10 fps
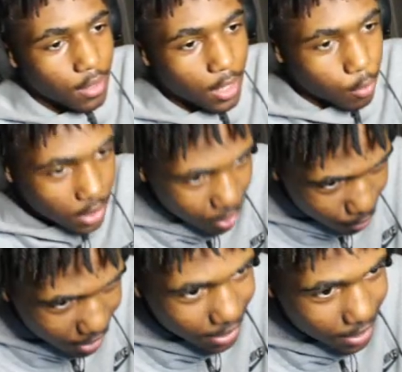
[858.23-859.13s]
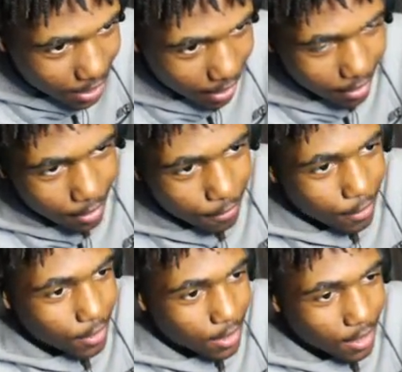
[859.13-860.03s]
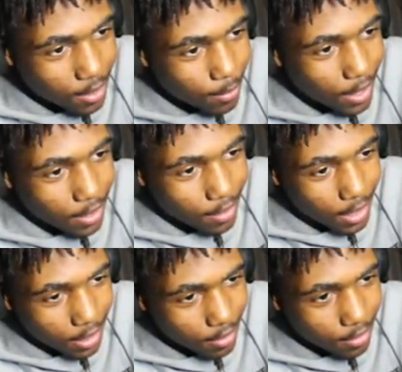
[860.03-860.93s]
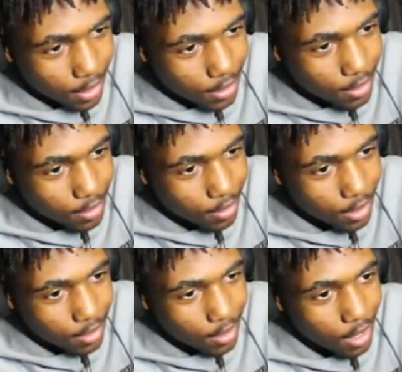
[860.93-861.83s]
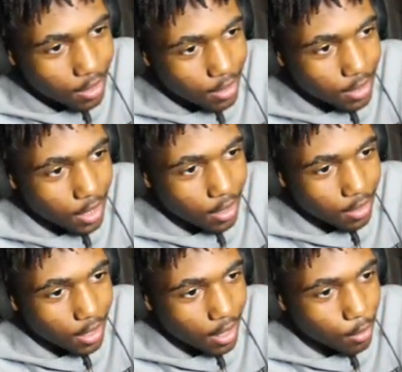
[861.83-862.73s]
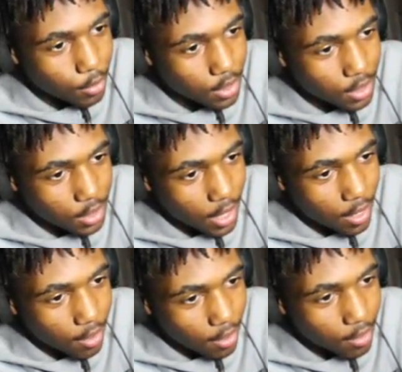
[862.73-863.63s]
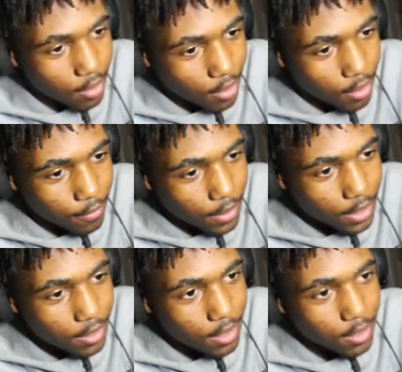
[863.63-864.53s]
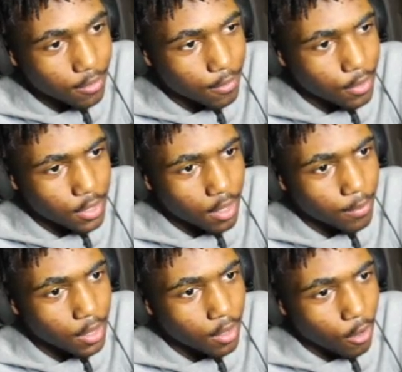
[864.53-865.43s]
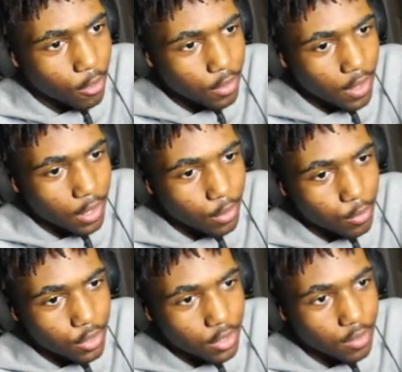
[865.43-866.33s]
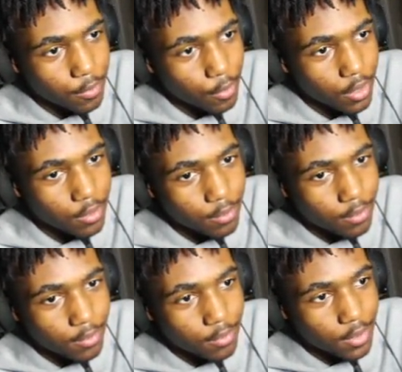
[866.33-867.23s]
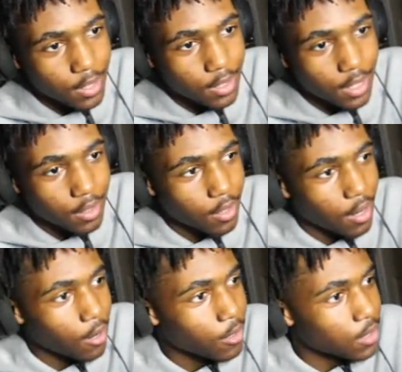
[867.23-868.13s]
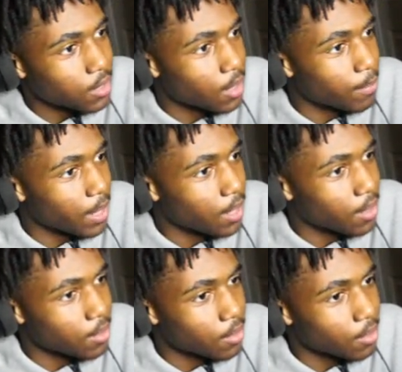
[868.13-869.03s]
Like, was I really scared the first time? Like, that that's that's kind of sad. Like, I was scared of these things the first time. All you gotta do is just avoid them. Because they, they're on a set path.